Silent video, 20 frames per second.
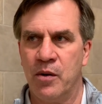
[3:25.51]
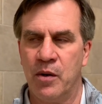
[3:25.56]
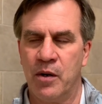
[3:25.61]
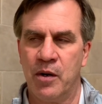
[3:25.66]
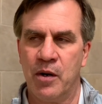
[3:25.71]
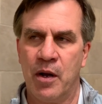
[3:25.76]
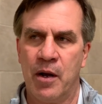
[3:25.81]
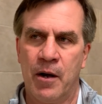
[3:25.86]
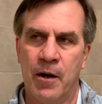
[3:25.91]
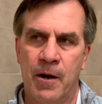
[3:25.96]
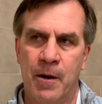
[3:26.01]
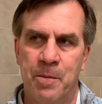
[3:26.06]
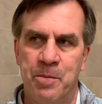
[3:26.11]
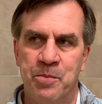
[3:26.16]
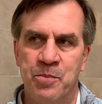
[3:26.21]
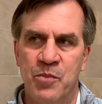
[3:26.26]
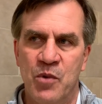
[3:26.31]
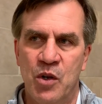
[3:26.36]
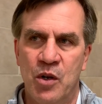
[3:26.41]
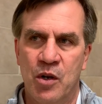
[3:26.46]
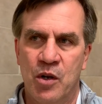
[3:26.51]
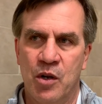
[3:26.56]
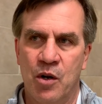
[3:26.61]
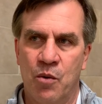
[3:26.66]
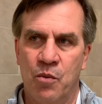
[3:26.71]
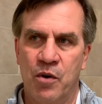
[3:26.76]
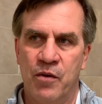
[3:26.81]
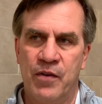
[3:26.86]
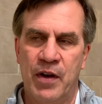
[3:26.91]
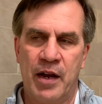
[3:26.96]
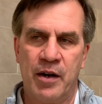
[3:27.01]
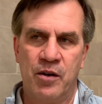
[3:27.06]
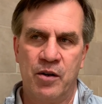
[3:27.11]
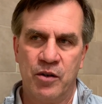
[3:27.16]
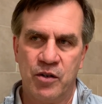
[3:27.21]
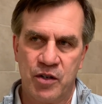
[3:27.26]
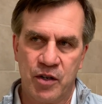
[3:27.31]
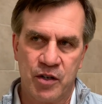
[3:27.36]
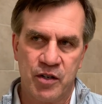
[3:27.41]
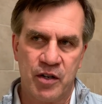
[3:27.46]
And, you know, we've had
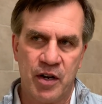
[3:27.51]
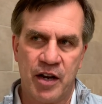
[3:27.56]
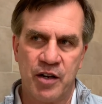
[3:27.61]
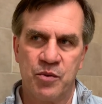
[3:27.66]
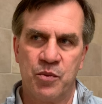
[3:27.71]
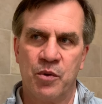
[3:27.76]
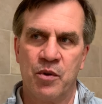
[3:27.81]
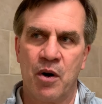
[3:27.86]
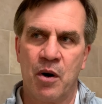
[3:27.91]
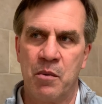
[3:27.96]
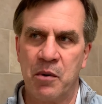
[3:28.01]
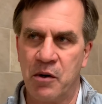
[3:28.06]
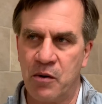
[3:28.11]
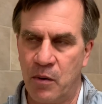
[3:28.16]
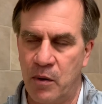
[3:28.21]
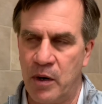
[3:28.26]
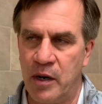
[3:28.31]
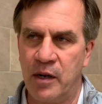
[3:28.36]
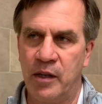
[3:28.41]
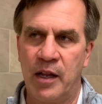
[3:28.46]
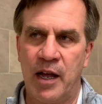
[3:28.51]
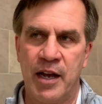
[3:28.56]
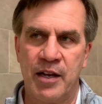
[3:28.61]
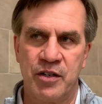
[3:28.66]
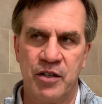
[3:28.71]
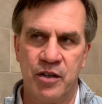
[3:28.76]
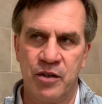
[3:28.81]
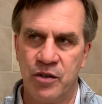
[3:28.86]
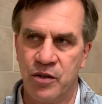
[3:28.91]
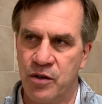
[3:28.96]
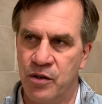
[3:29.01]
good success with our recruiting classes,